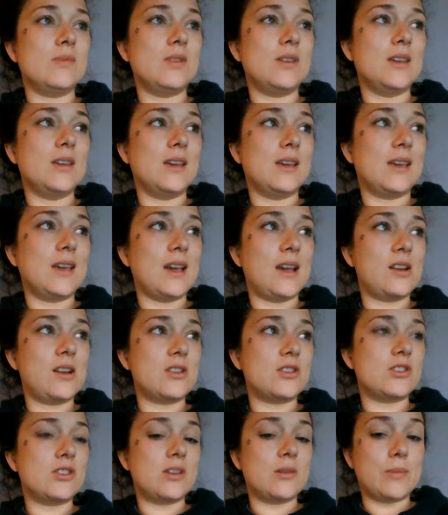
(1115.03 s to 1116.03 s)

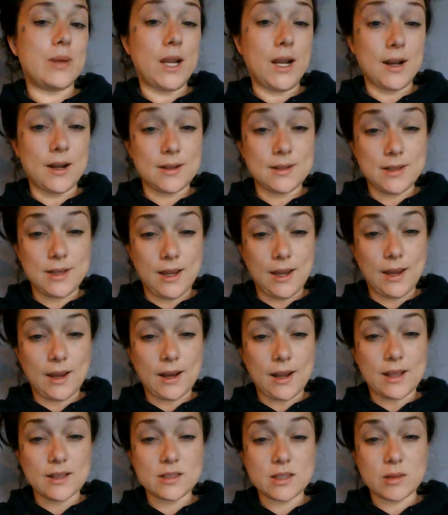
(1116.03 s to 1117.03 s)
engaged in parenting and
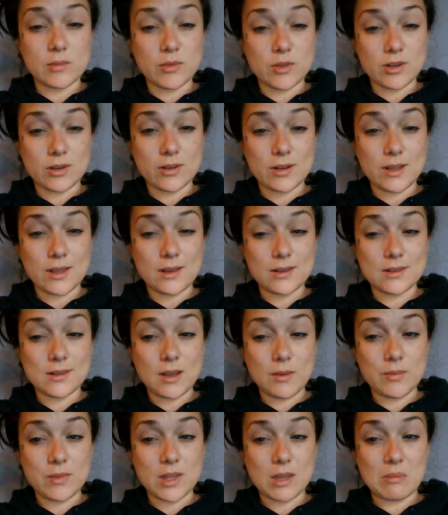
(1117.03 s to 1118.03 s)
as I'm learning
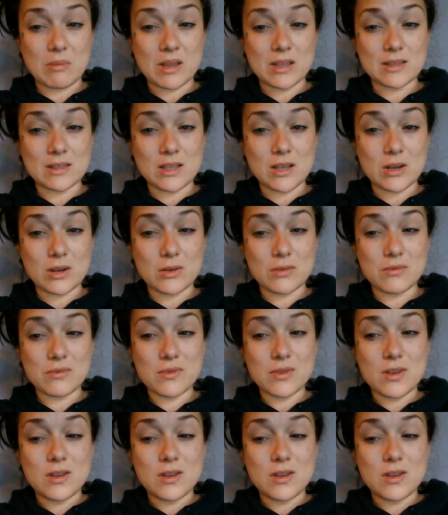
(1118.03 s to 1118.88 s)
something myself,